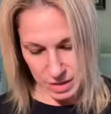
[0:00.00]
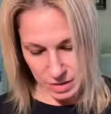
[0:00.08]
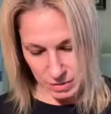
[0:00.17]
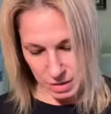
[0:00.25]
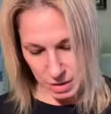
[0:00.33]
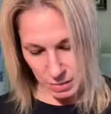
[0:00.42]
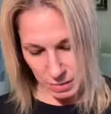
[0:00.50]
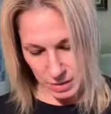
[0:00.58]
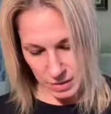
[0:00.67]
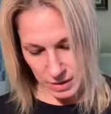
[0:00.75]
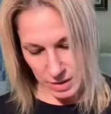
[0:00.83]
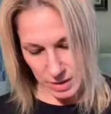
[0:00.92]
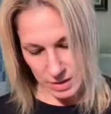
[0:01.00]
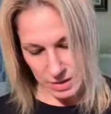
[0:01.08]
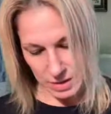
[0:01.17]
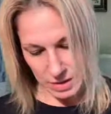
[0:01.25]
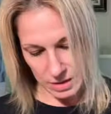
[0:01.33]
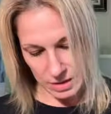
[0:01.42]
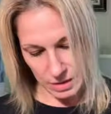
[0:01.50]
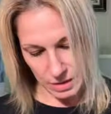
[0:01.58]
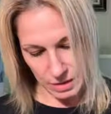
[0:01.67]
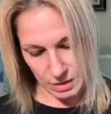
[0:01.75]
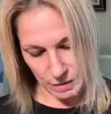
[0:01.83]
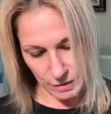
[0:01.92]
do not worry, this is
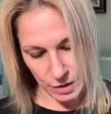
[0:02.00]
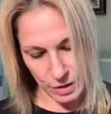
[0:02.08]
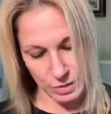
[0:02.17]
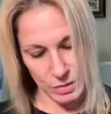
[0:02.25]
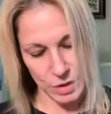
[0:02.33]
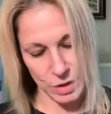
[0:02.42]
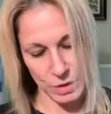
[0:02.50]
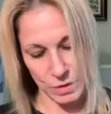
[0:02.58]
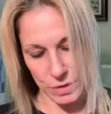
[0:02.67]
good for you too.